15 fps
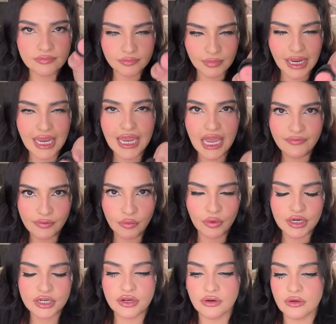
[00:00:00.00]
I have a
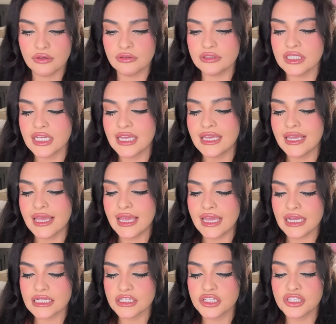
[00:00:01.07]
one-year-old
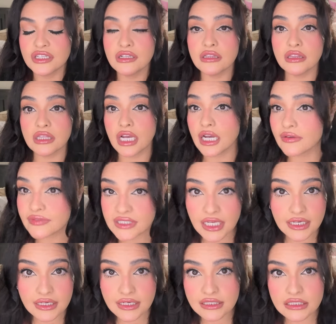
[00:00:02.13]
and she loves
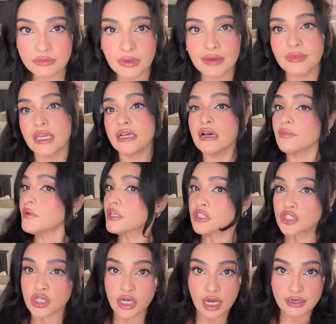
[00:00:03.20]
getting into my makeup, and
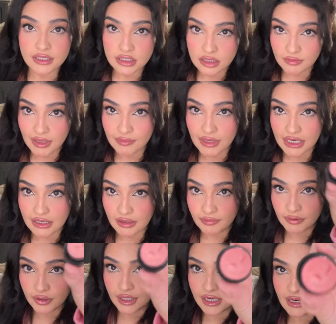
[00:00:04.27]
she got into my makeup,
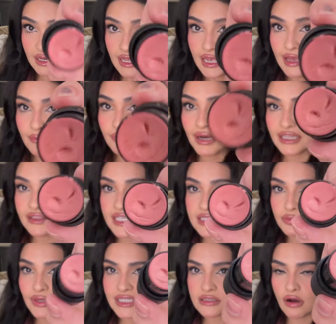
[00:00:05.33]
okay? But this
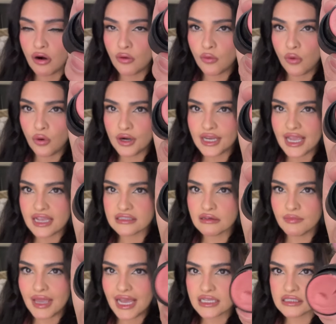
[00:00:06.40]
one's
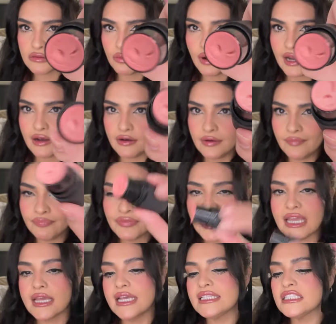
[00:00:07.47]
orgasm as well.
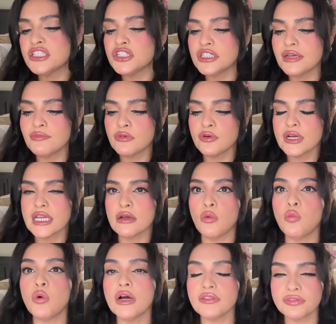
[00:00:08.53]
It's shimmery.
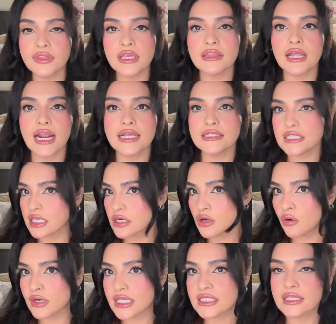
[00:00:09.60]
One thing that I did
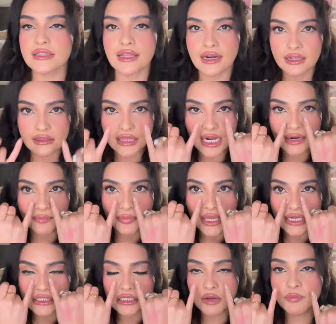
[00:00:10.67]
notice is that it
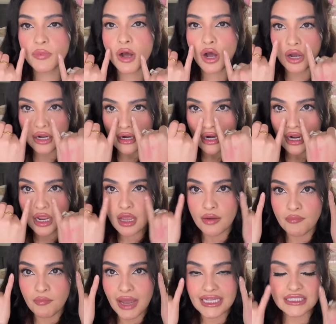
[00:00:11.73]
picks up on
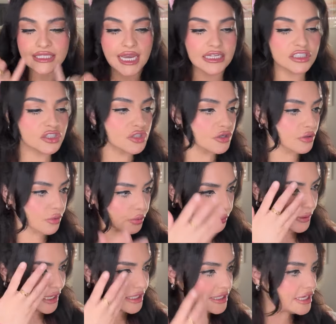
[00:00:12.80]
my texture right